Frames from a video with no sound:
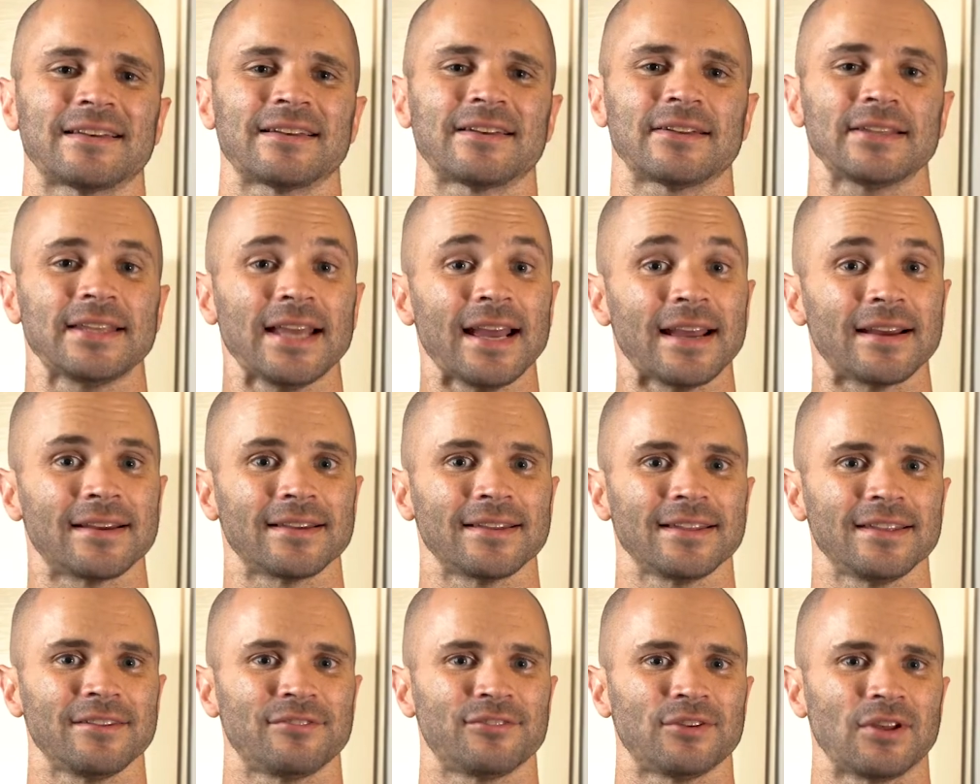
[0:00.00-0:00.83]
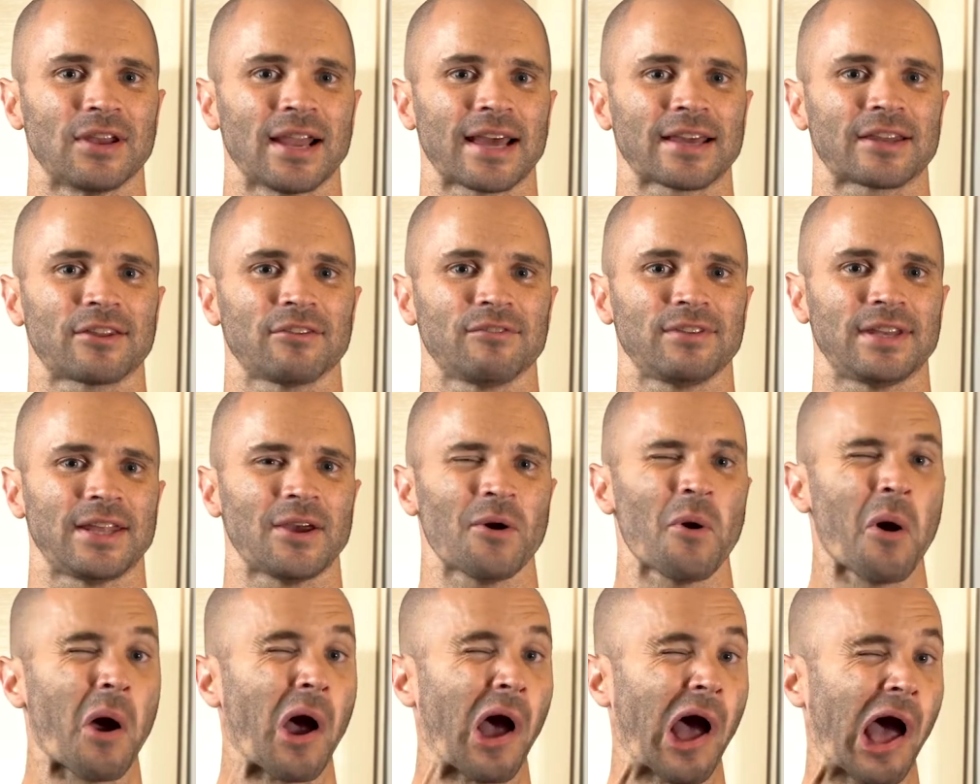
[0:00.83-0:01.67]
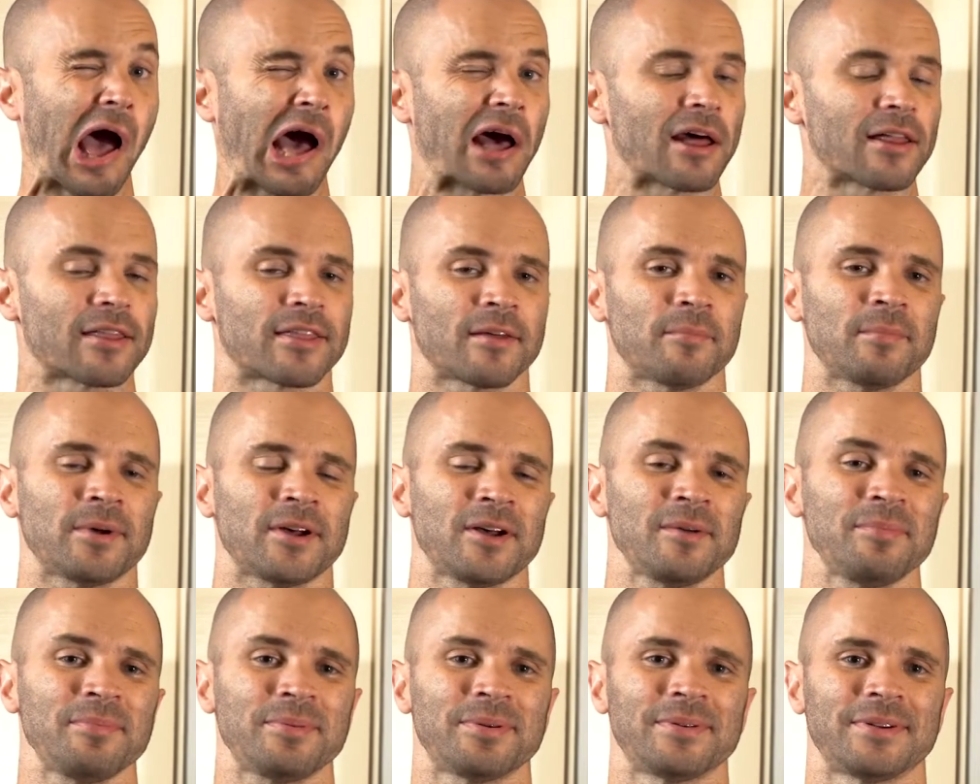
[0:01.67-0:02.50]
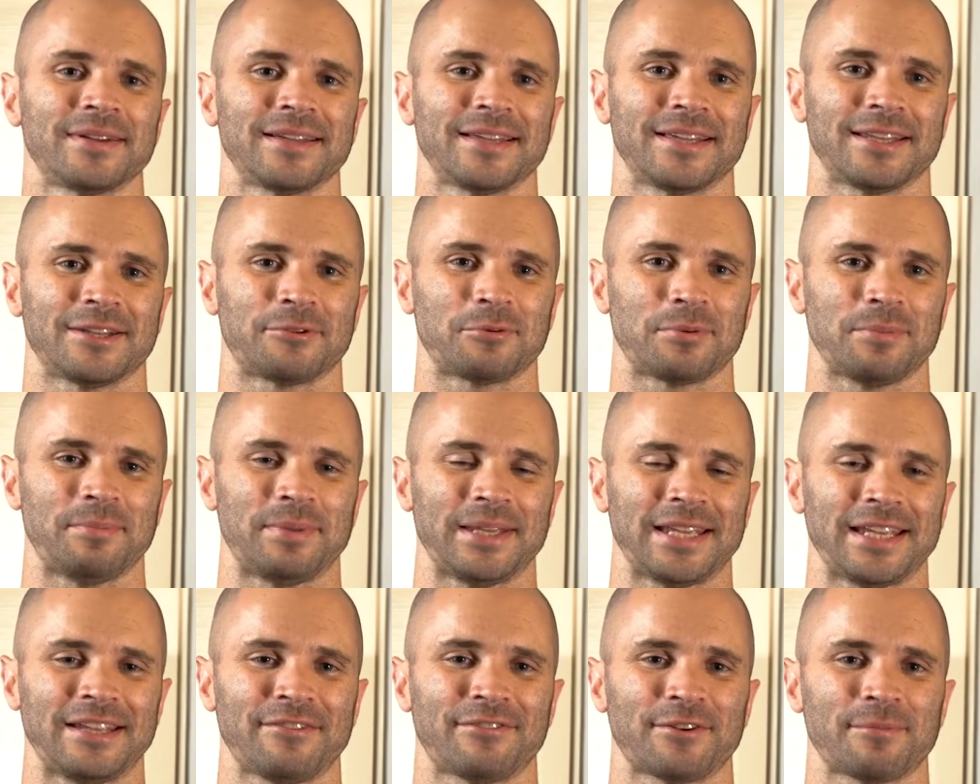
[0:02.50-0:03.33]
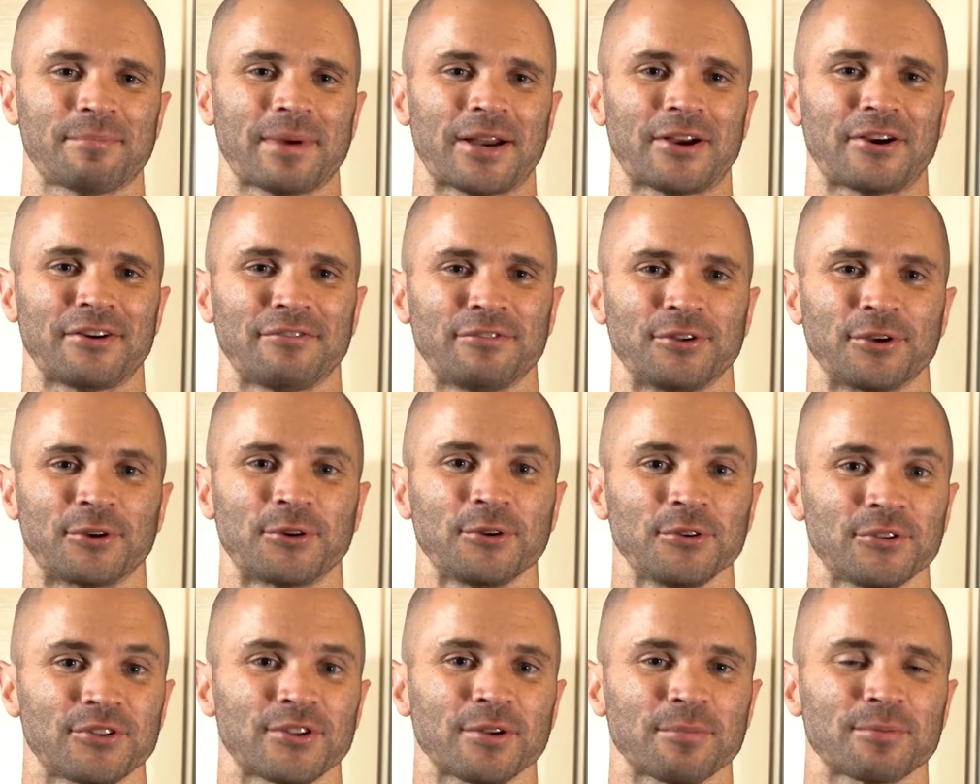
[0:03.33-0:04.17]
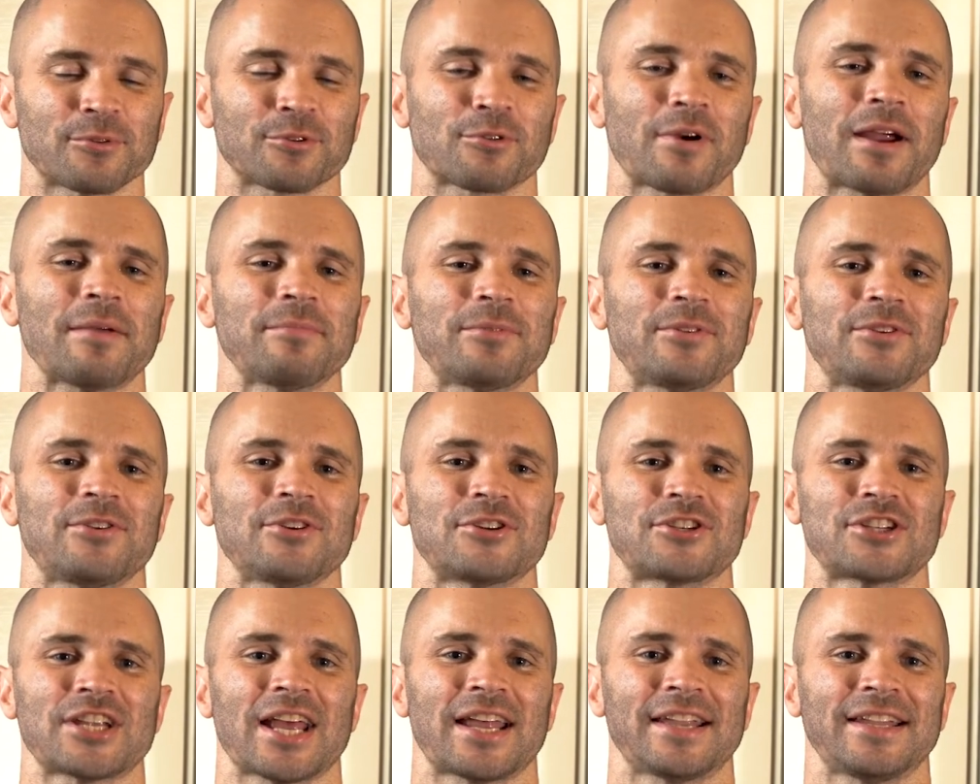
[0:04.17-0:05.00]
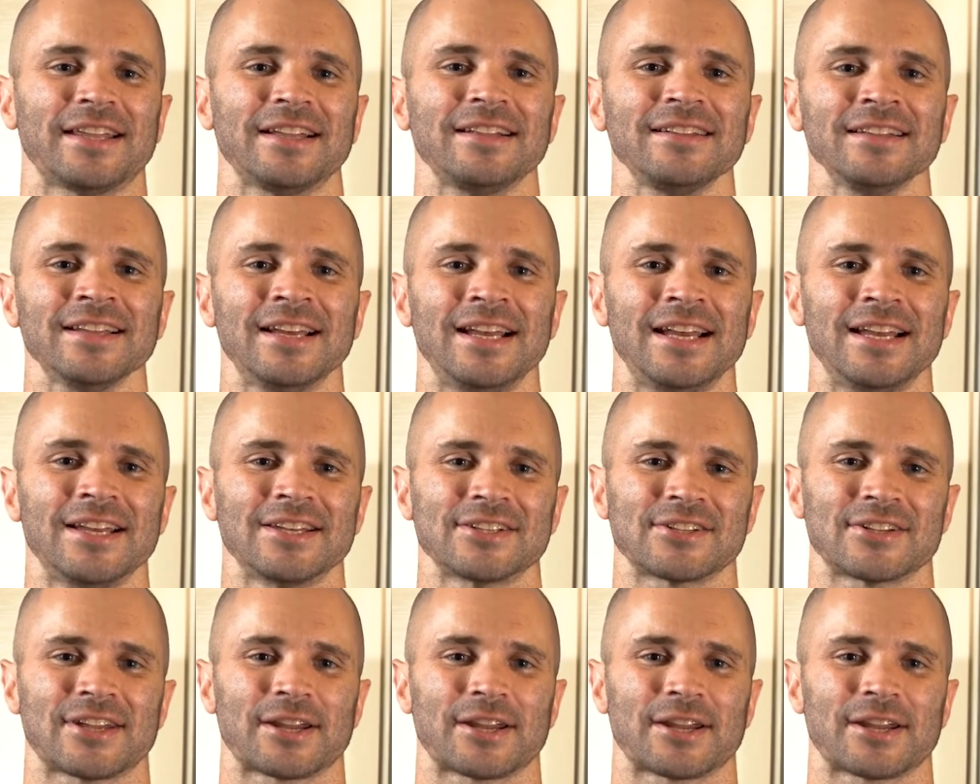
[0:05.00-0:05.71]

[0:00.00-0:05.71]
yeah, if you like the video, thumb up. It would be even better if you could subscribe to the channel so